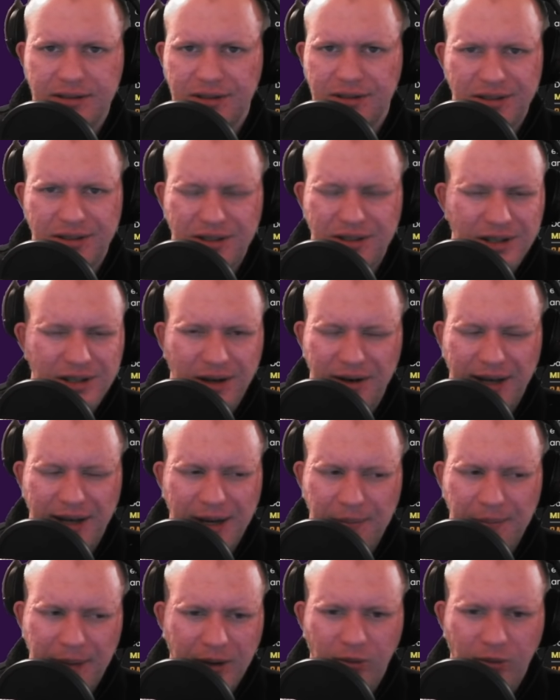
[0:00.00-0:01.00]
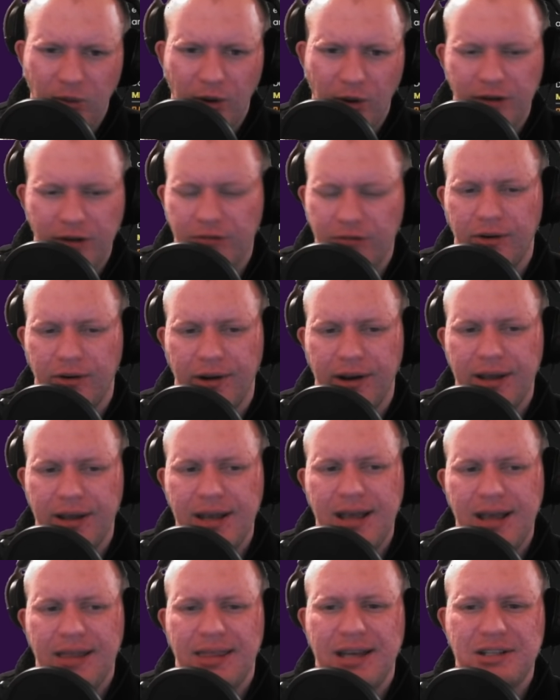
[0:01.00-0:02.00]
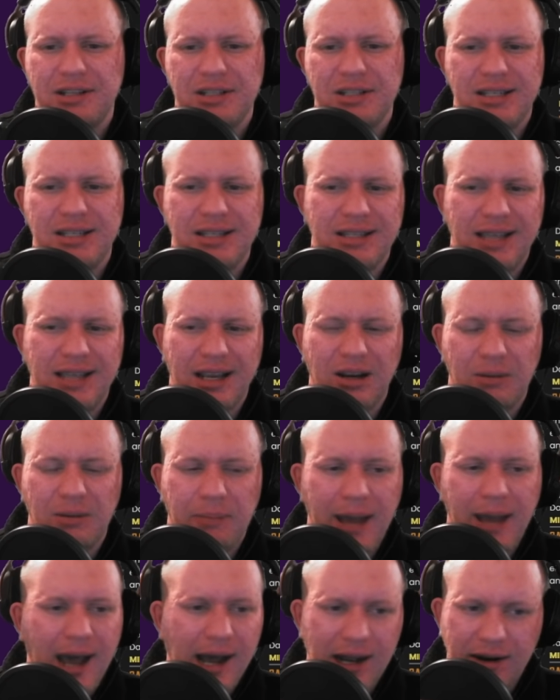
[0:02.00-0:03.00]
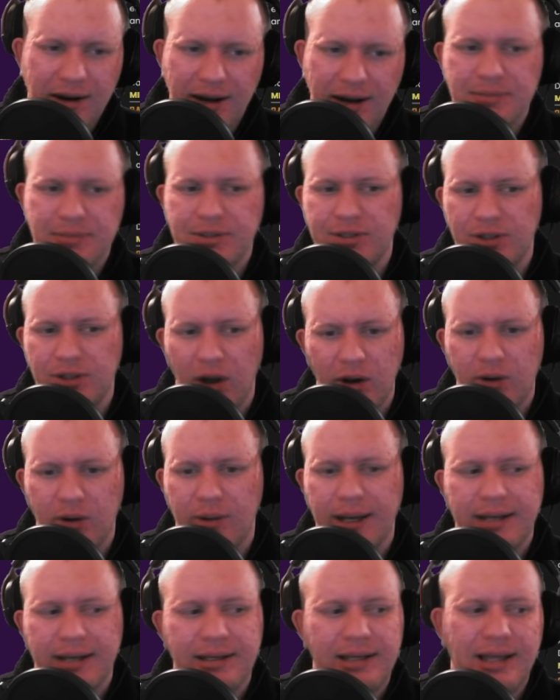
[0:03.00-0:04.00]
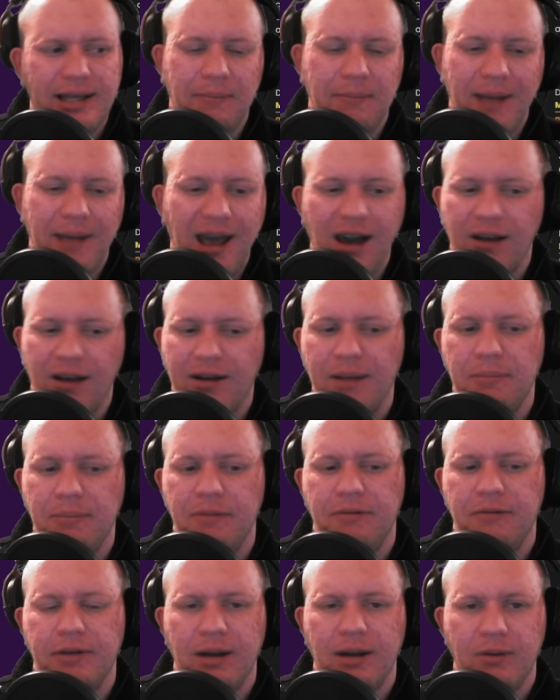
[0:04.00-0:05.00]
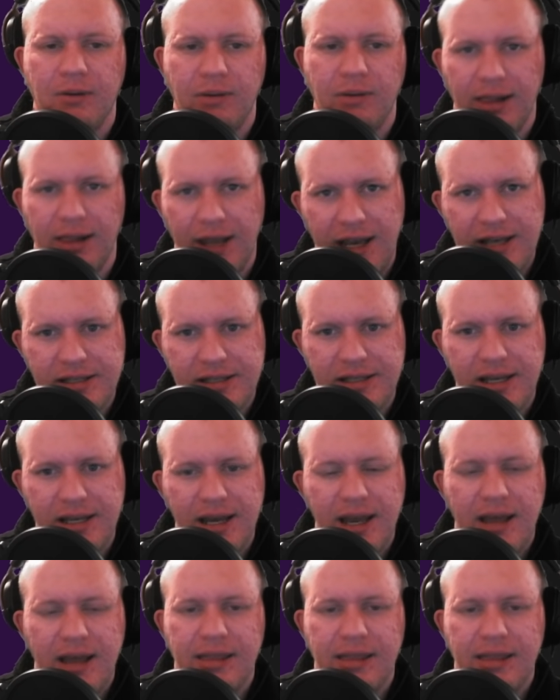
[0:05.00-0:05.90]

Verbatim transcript: you don't need a big Ronan for it. They just, they got power crept so quickly. They'll power crept before they were released.